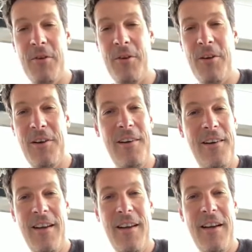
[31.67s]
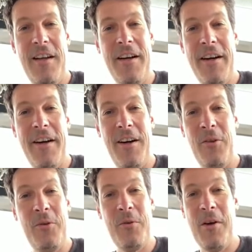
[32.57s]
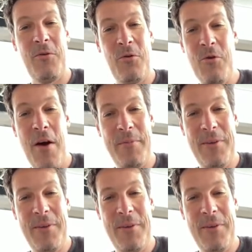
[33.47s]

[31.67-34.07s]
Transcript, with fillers: a year and do a mm. swap